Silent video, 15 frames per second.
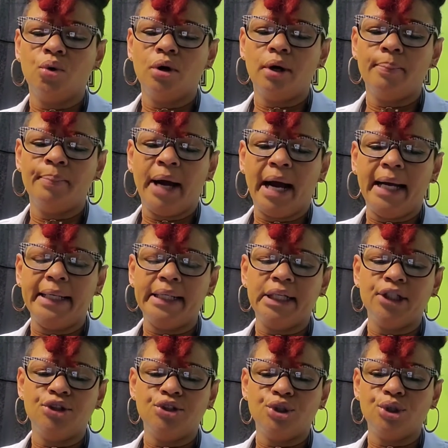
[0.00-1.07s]
buying
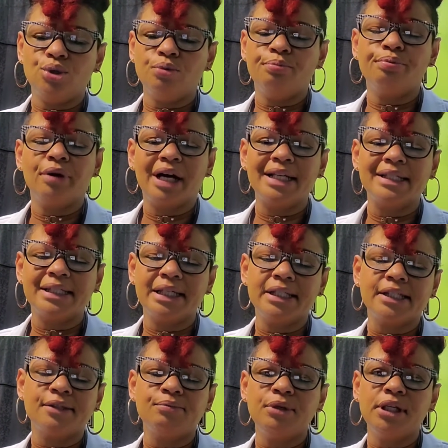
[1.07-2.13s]
into processed
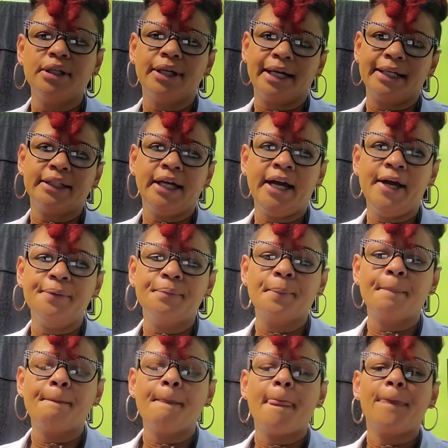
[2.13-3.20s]
meat like that.
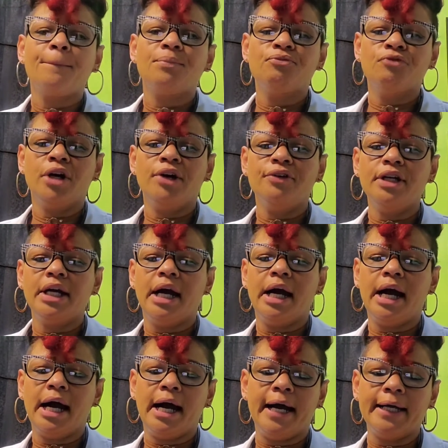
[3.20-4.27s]
Very
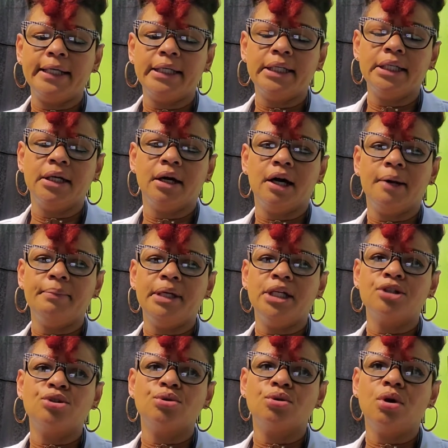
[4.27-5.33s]
high
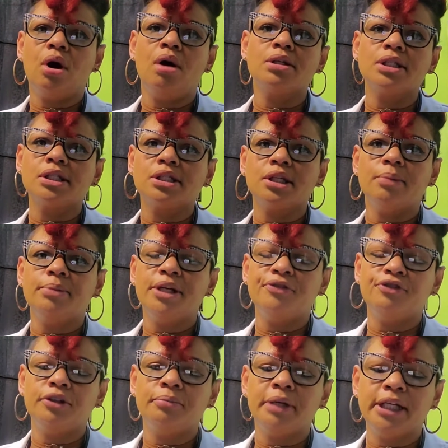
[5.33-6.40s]
into causing some
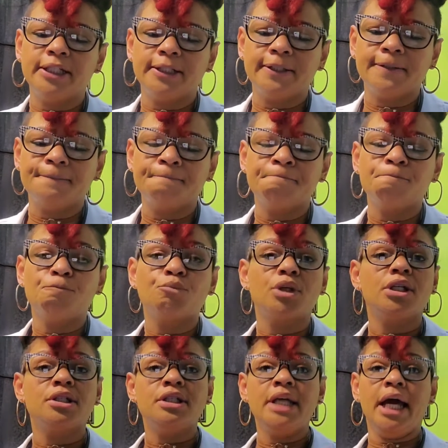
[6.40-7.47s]
inflammation.
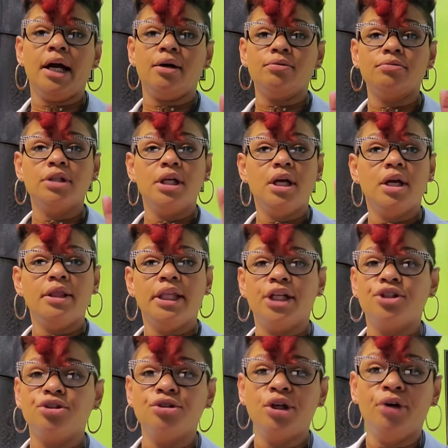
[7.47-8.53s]
Now that
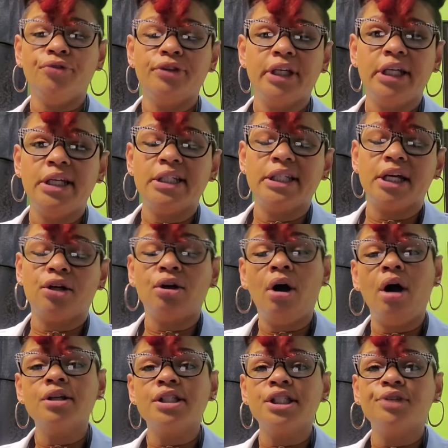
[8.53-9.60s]
you know things that
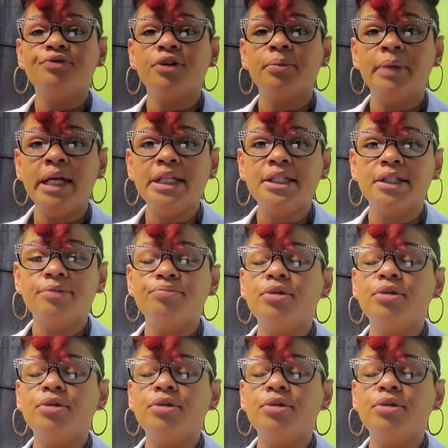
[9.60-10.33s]
causes inflammation,